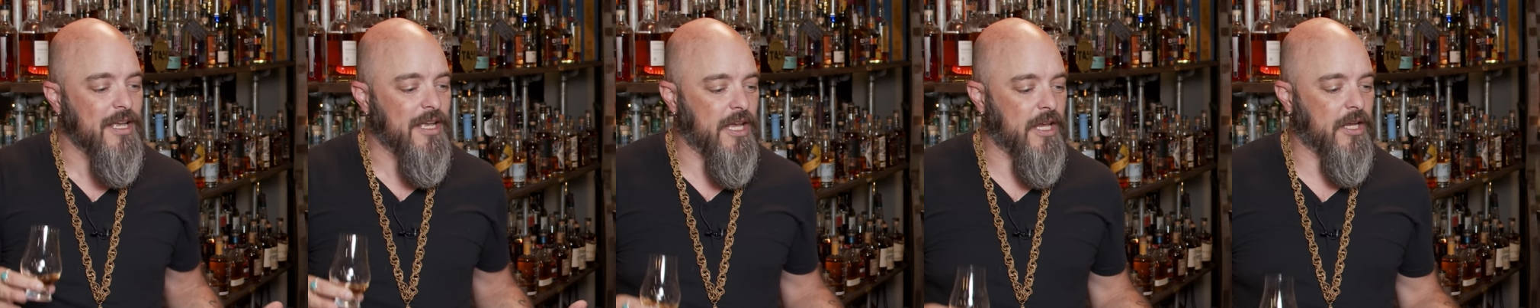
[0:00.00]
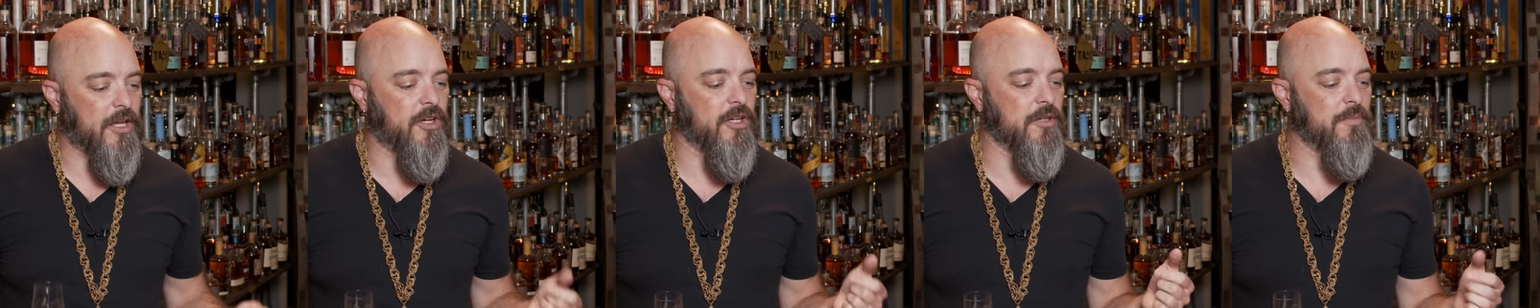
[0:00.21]

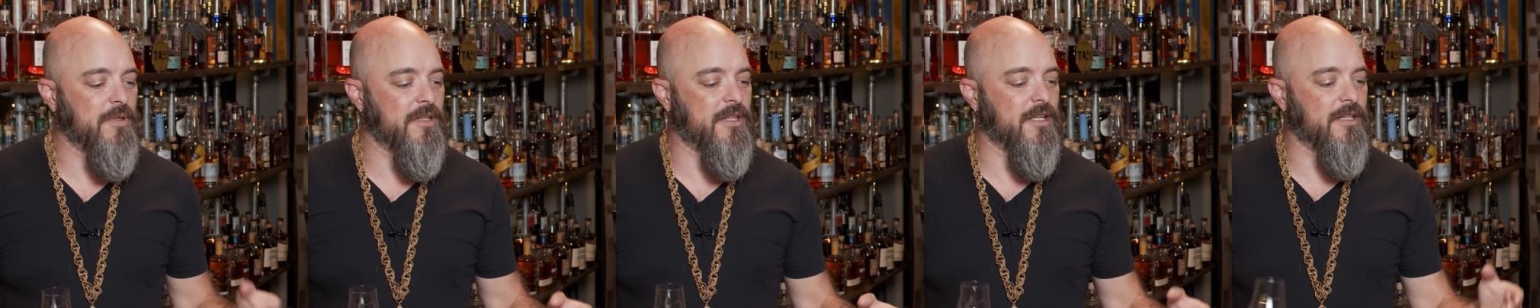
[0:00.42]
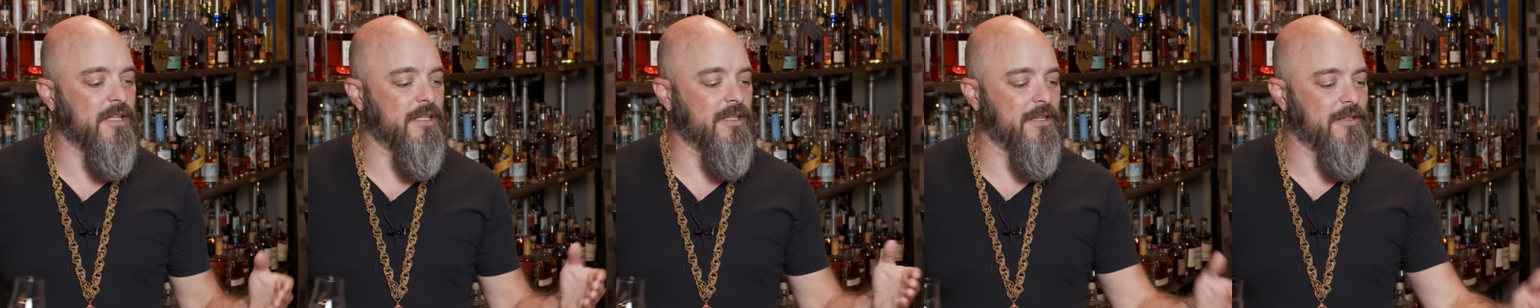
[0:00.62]
It could be
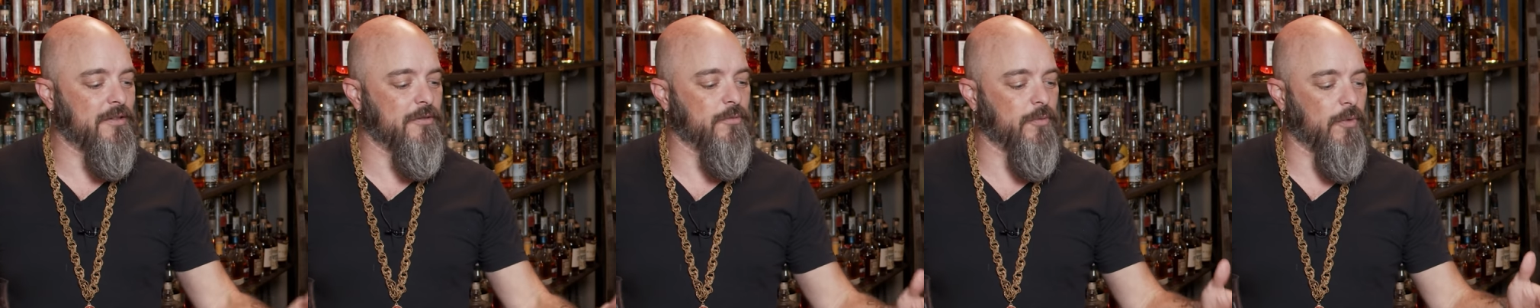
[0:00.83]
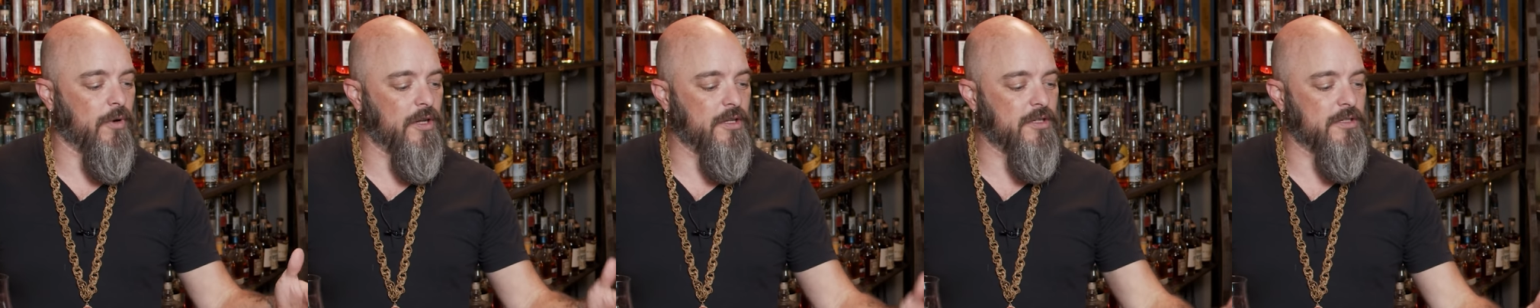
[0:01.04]
that they
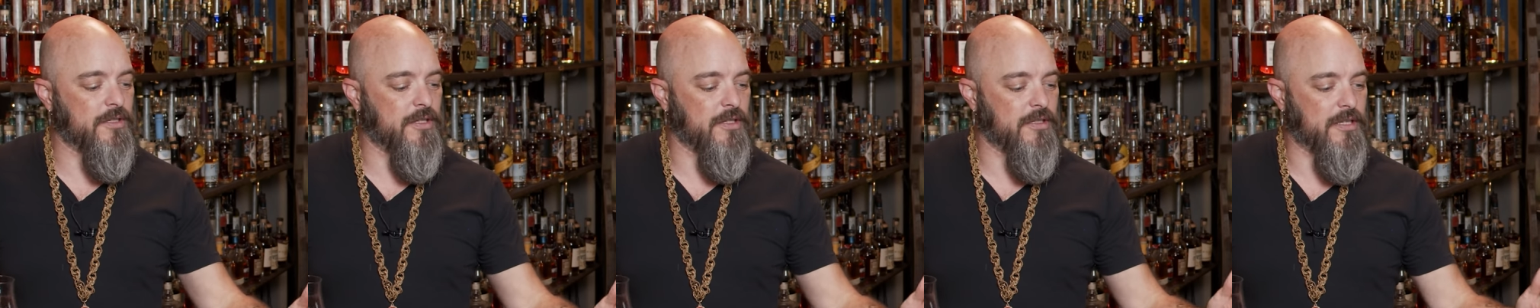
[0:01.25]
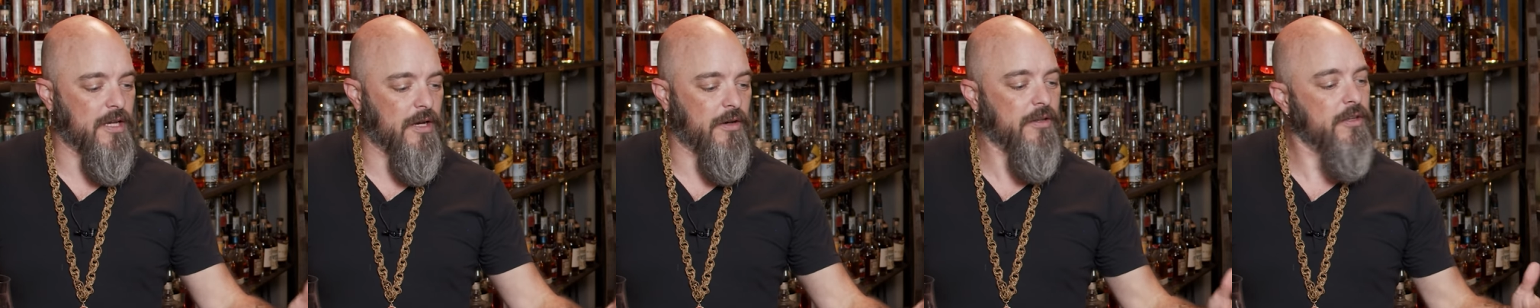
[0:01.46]
didn't want
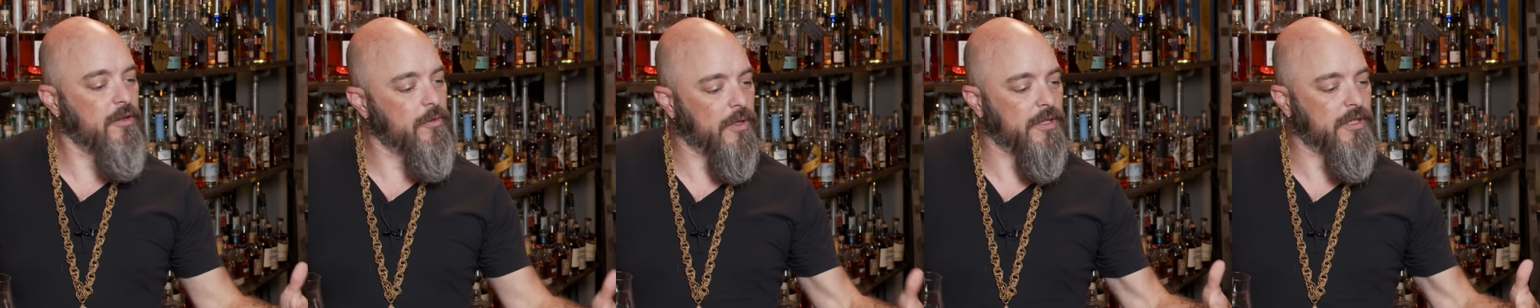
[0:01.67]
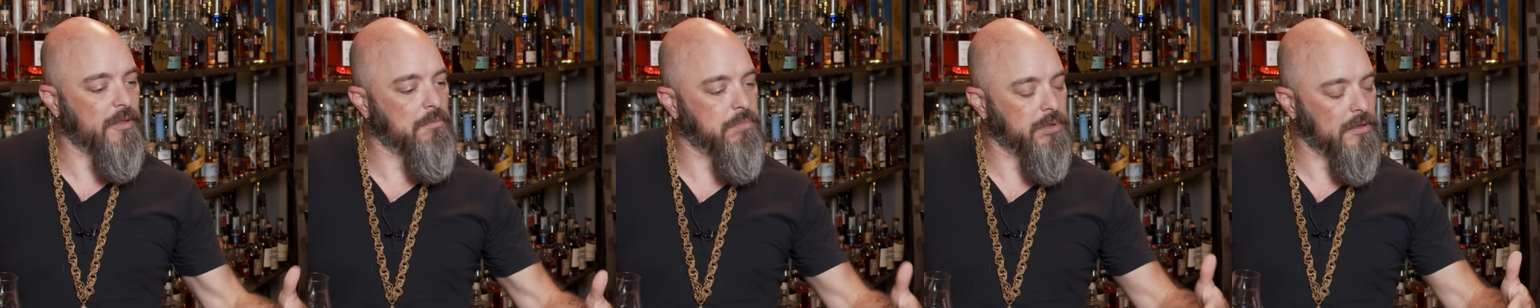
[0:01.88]
to tell you what the